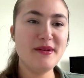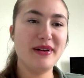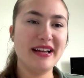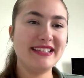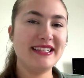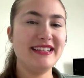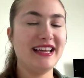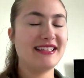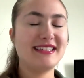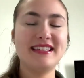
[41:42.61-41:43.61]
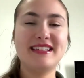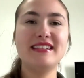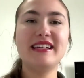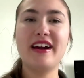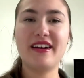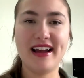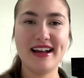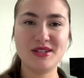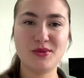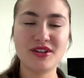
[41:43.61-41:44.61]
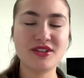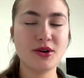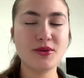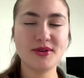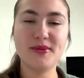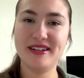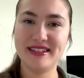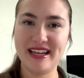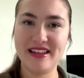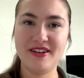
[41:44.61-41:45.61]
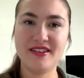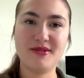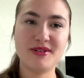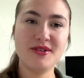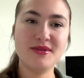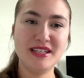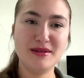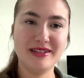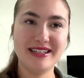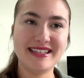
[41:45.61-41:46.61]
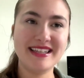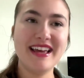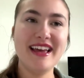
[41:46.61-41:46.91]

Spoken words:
But yes, this entire cast works so well together. They were so seamless,